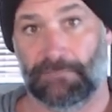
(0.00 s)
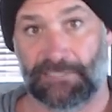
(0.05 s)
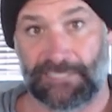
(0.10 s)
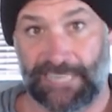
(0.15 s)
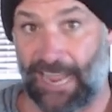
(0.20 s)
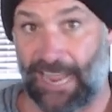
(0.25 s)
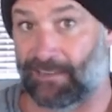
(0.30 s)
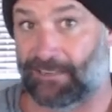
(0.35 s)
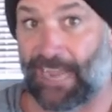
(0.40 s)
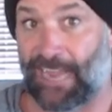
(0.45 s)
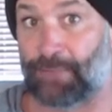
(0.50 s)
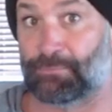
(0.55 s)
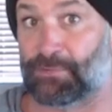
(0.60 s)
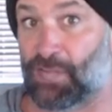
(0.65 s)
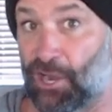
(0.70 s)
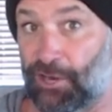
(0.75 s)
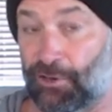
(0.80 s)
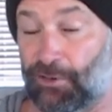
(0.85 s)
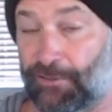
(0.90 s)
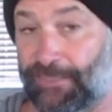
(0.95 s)
ten times
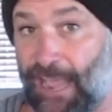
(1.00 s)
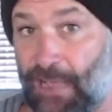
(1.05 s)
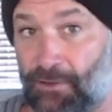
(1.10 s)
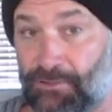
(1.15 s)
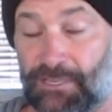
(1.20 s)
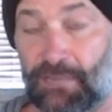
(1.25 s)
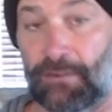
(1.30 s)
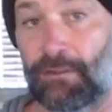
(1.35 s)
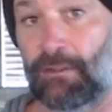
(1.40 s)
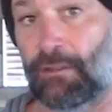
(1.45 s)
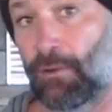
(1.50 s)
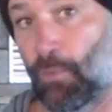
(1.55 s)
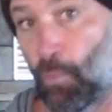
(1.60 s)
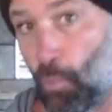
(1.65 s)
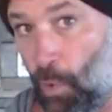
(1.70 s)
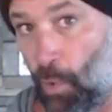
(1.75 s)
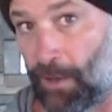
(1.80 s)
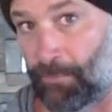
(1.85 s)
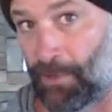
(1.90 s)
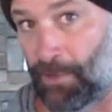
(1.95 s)
one hundred thousand,
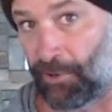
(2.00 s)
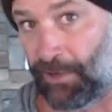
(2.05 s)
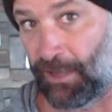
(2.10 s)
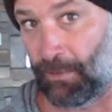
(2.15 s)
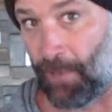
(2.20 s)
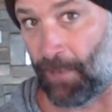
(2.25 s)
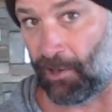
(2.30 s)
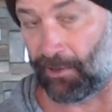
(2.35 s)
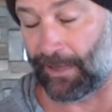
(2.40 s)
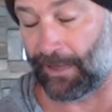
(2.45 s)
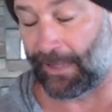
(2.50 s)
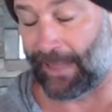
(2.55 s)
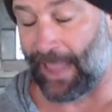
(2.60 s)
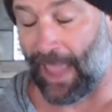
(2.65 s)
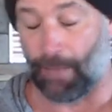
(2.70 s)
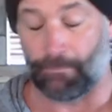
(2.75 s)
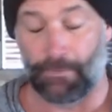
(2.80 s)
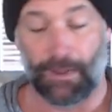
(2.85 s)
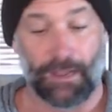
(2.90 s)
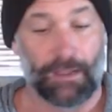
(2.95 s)
one million market
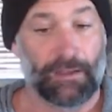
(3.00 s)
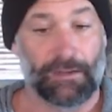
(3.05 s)
cap.